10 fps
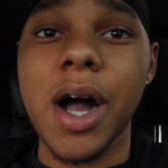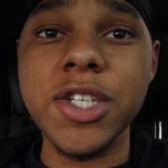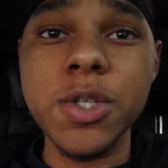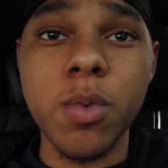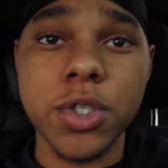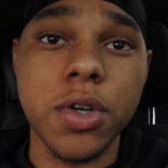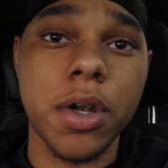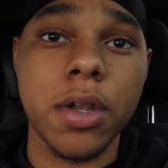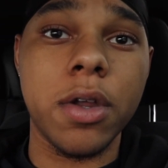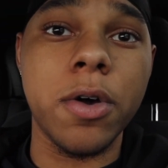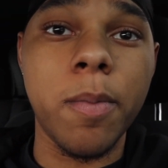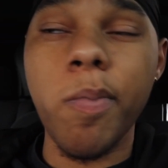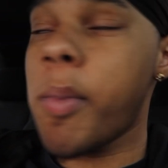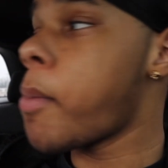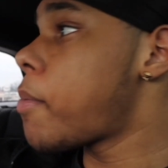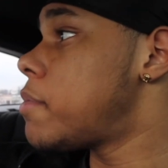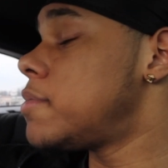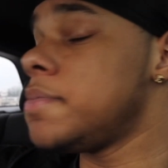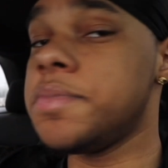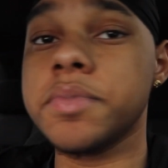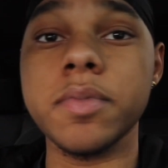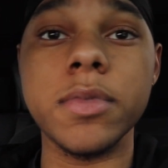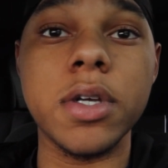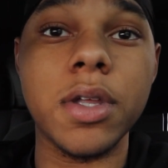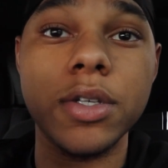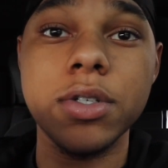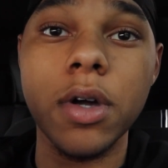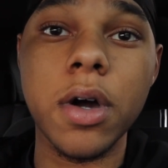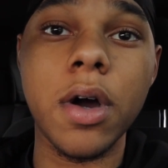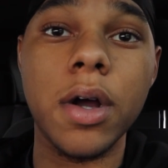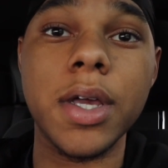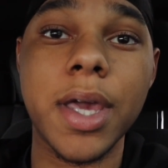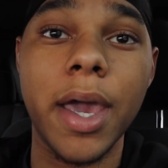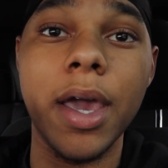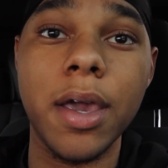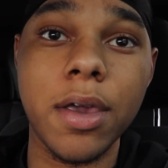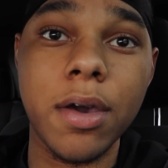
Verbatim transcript: I just want y'all to know that y'all are the gang.